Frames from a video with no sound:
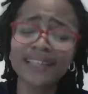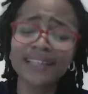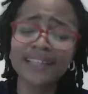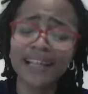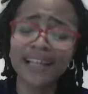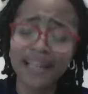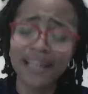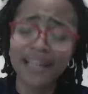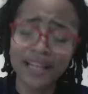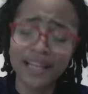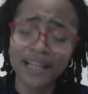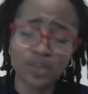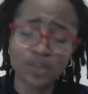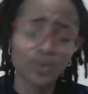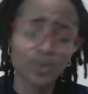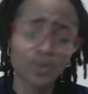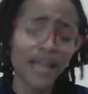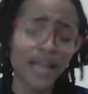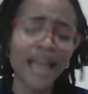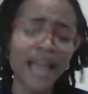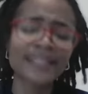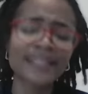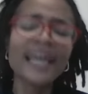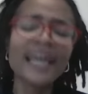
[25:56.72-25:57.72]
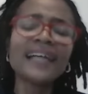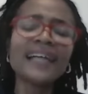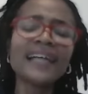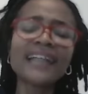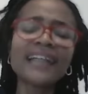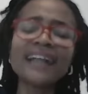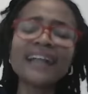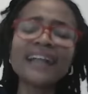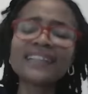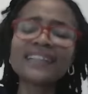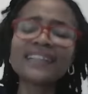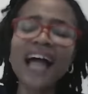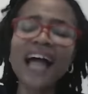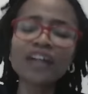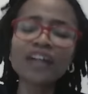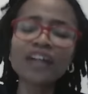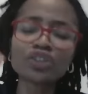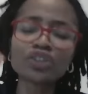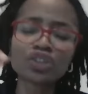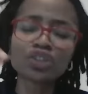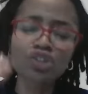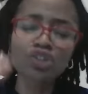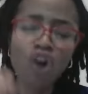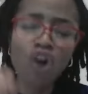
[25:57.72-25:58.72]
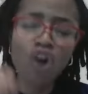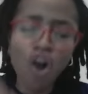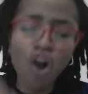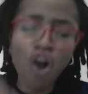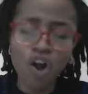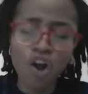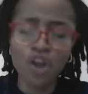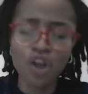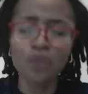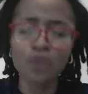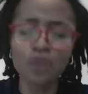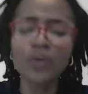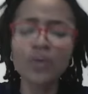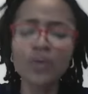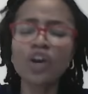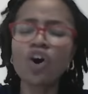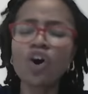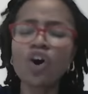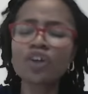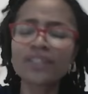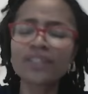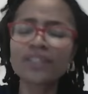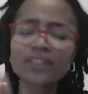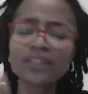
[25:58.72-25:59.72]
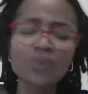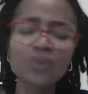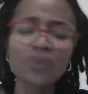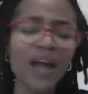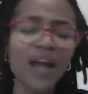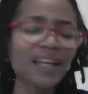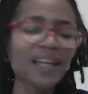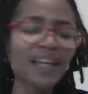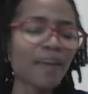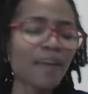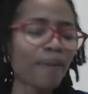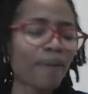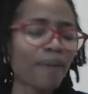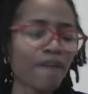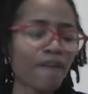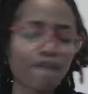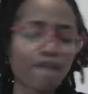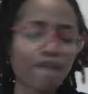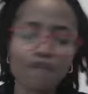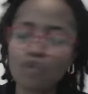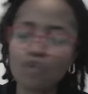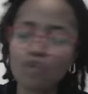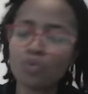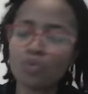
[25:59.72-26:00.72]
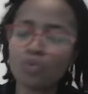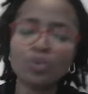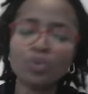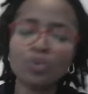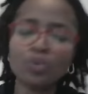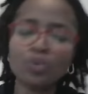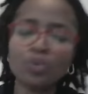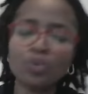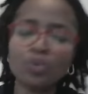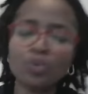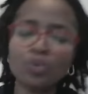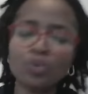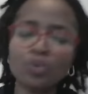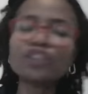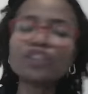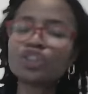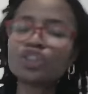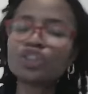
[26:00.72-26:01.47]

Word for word: and declare tonight that their joy will continually be full. Their